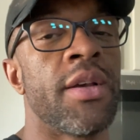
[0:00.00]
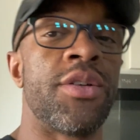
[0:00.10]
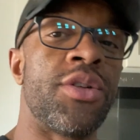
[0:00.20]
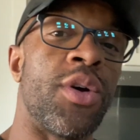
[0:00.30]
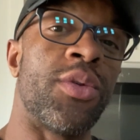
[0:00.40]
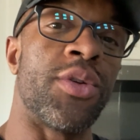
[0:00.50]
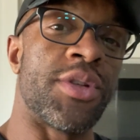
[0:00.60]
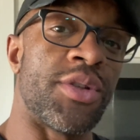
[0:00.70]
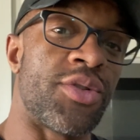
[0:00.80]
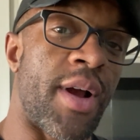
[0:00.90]

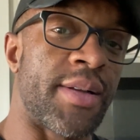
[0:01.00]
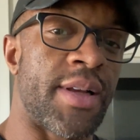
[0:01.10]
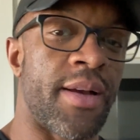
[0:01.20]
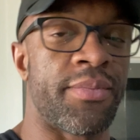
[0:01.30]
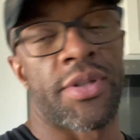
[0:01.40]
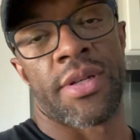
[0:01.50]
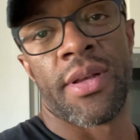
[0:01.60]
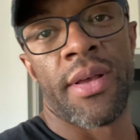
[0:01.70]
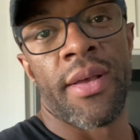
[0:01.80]
shoulders, and triceps.